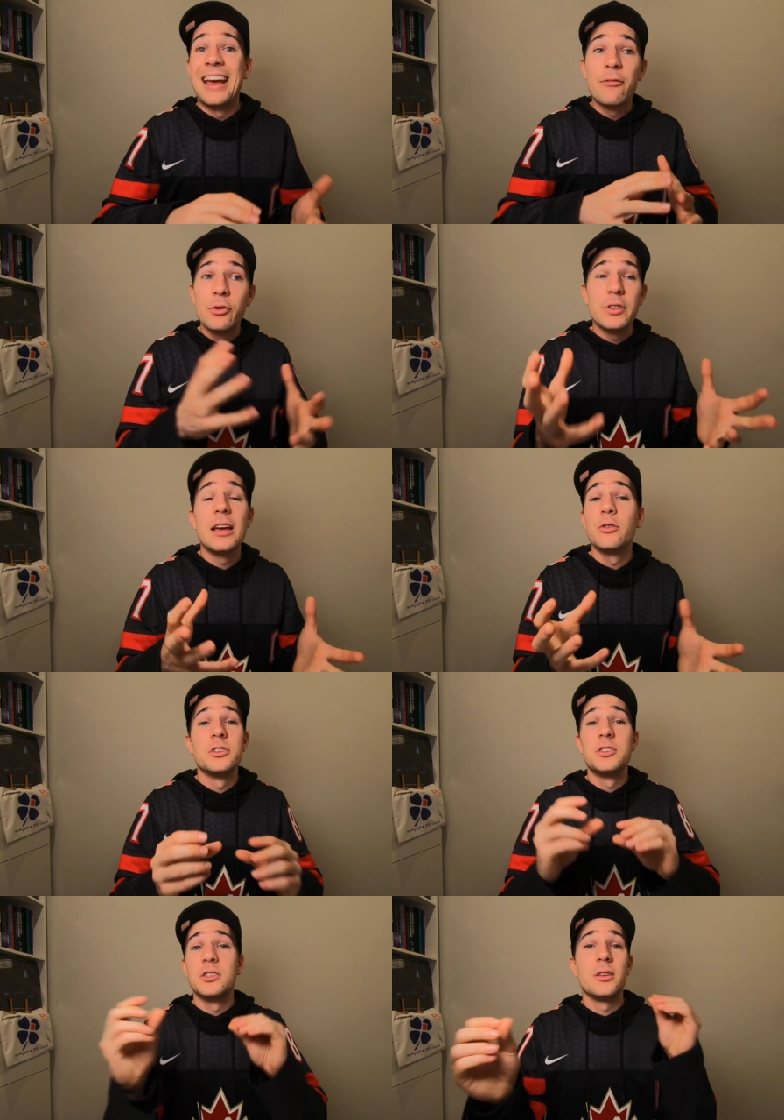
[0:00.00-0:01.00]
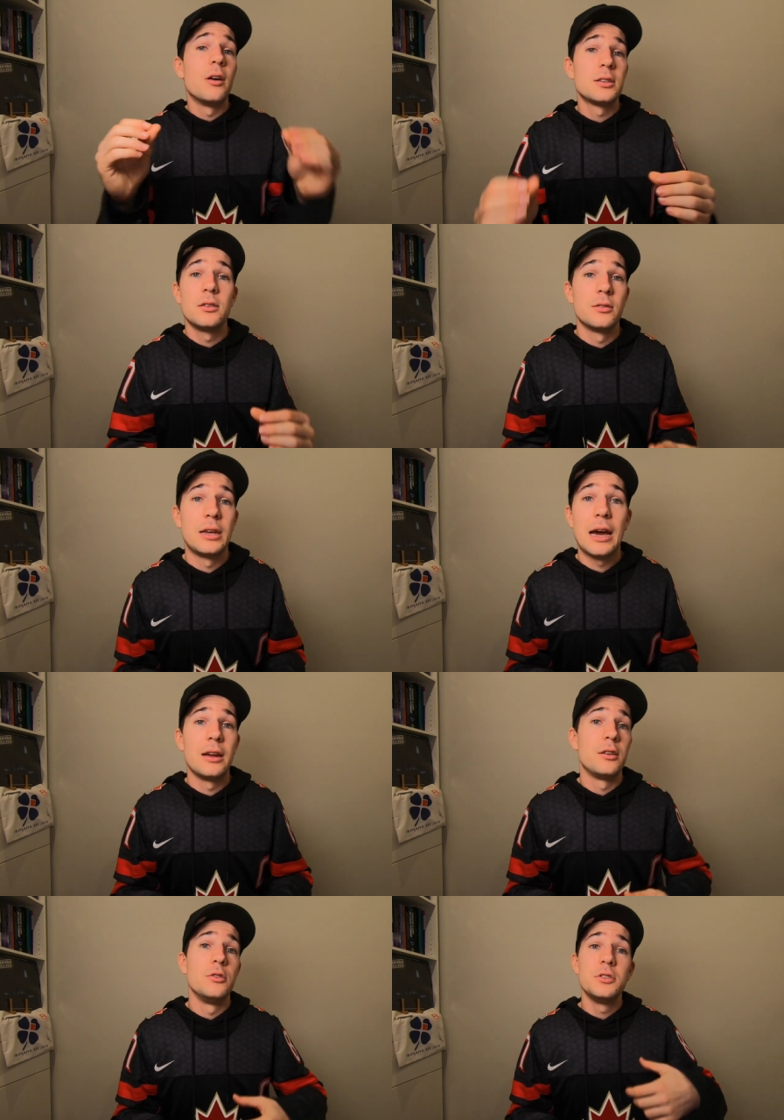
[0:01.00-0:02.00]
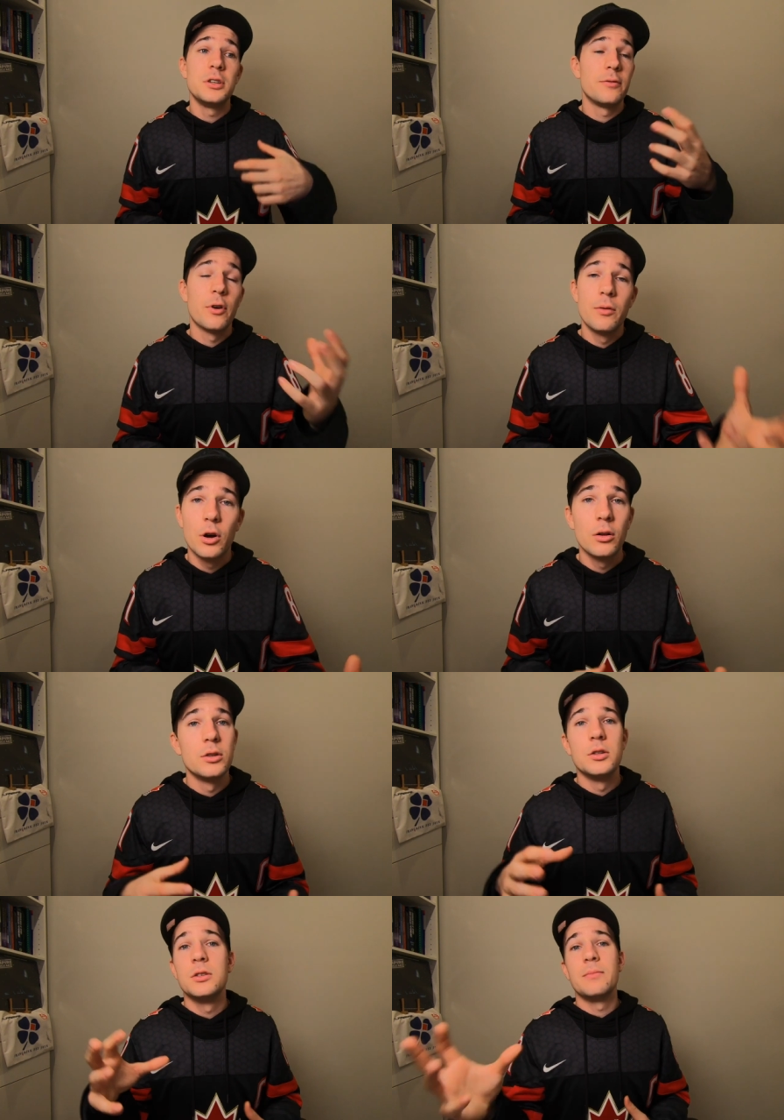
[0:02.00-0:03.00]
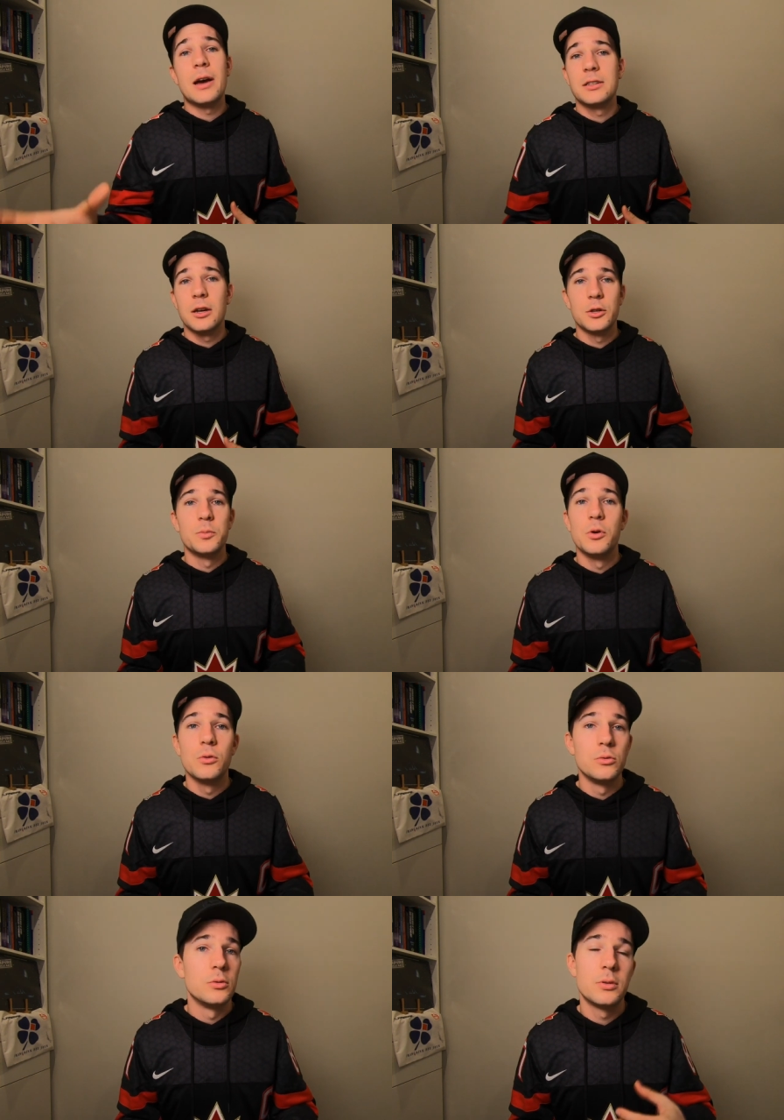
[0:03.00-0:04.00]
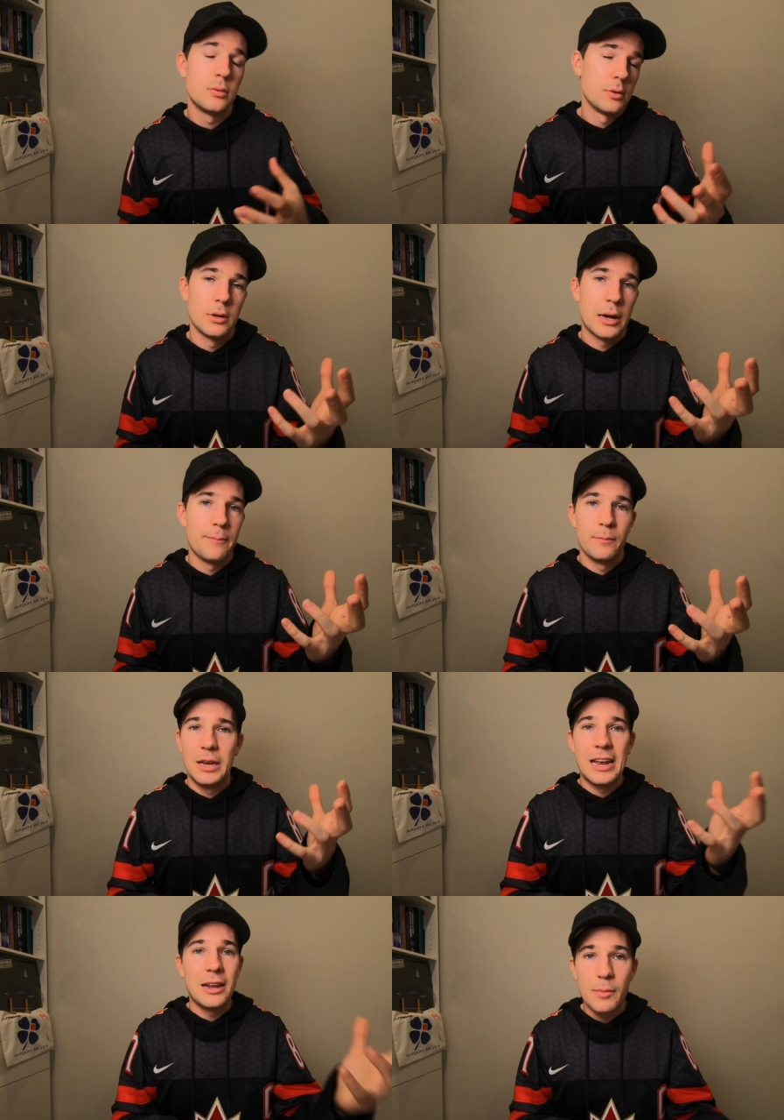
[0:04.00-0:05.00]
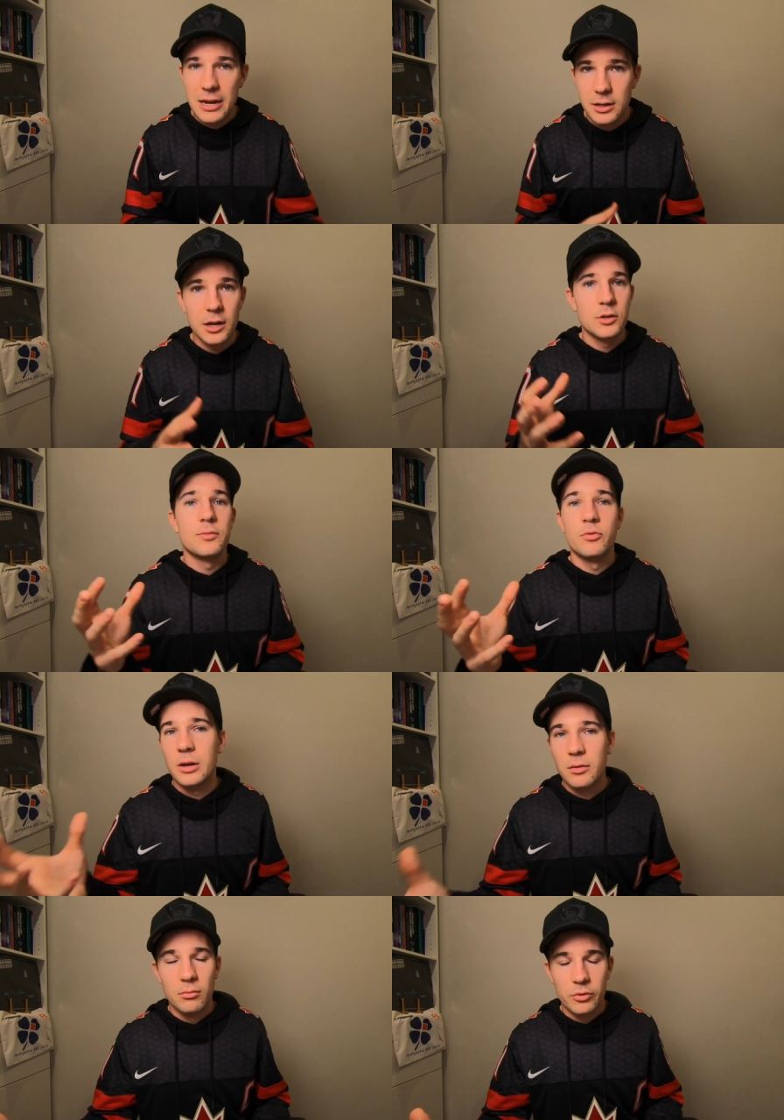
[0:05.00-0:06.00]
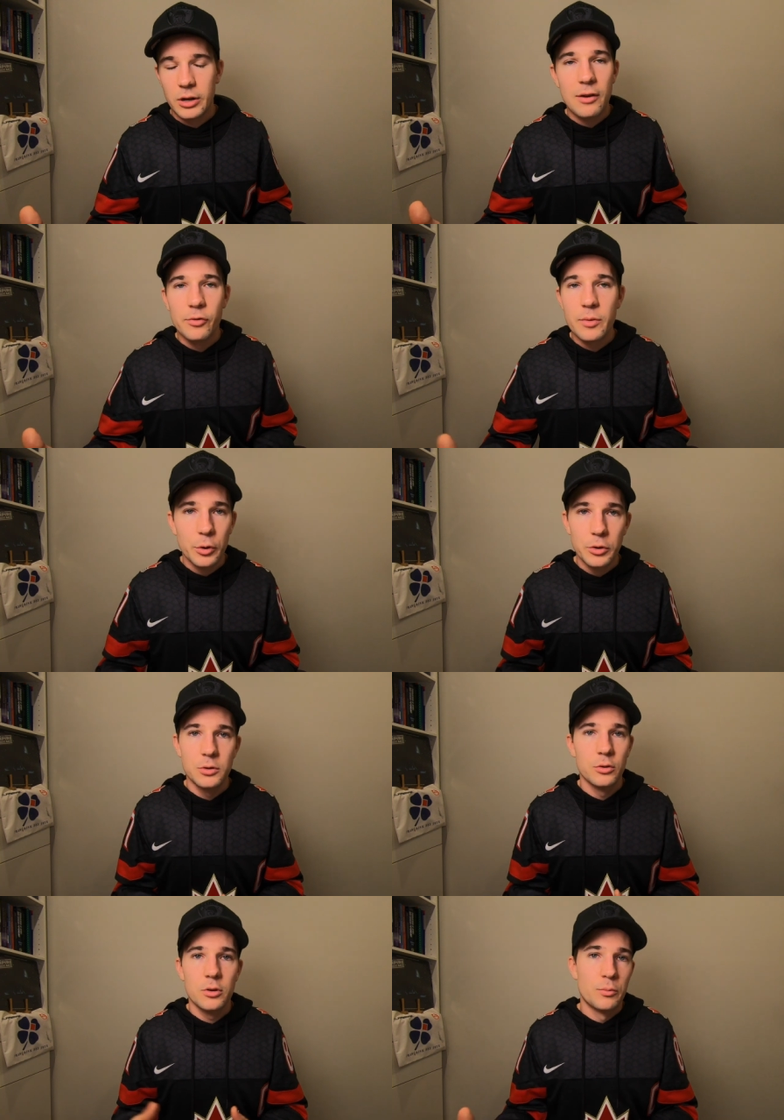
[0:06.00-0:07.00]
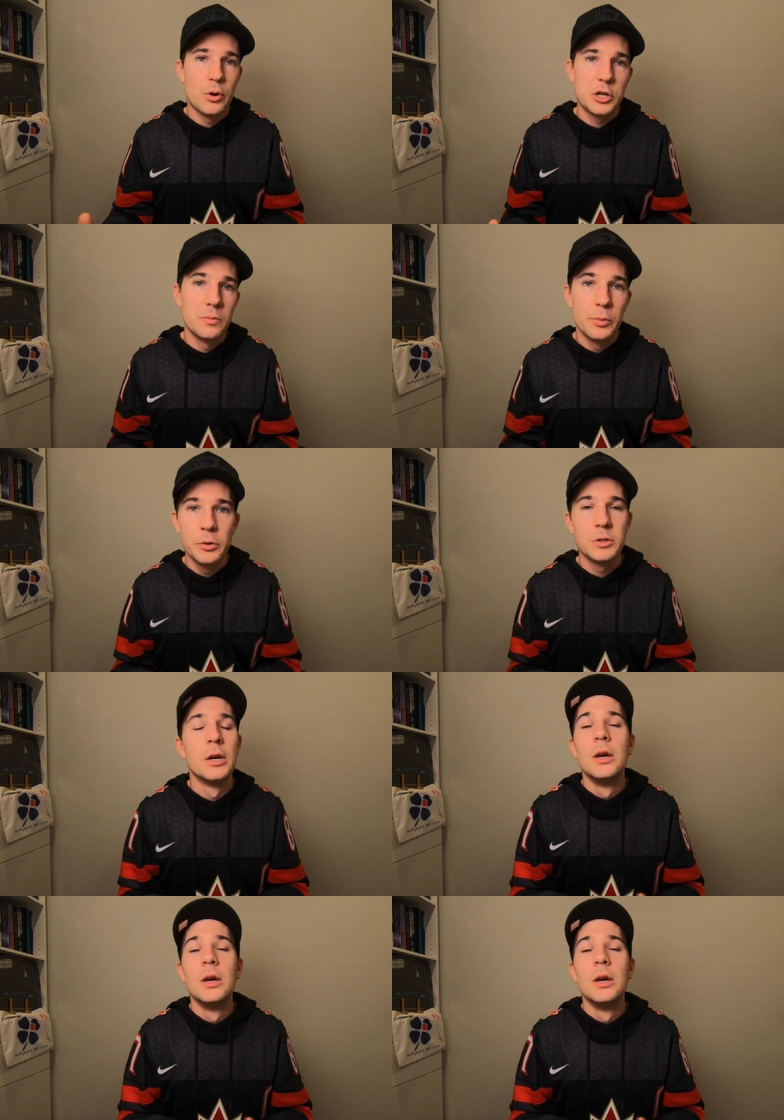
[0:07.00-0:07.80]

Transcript: Everything else is just the icing on the cake. Using foam rollers, using massage balls, um, getting a massage, re recovery boots or compression boots,